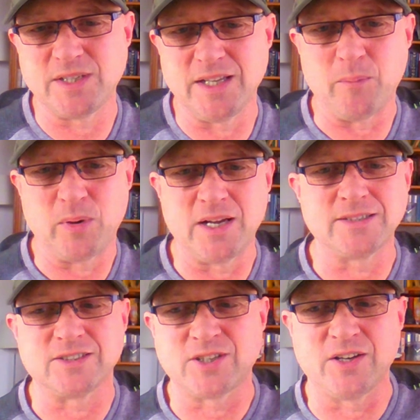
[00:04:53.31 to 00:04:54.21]
saying that
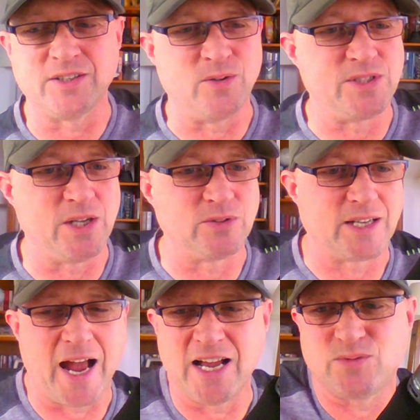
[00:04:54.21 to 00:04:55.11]
players are turning down
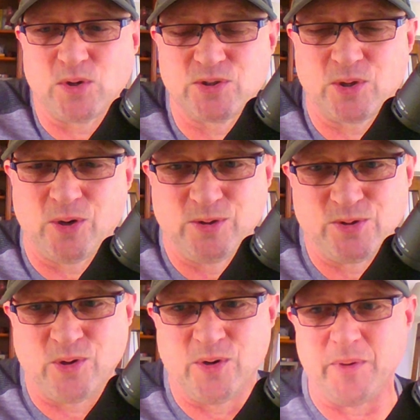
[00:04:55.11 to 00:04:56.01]
Celtic and Postecoglou
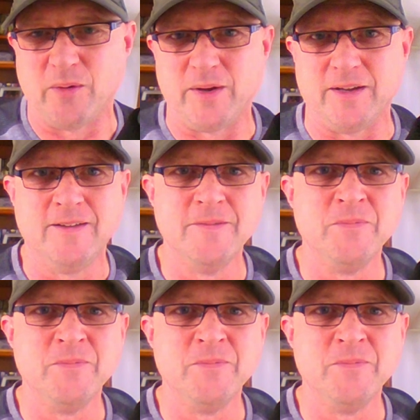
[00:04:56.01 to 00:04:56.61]
is going to be away.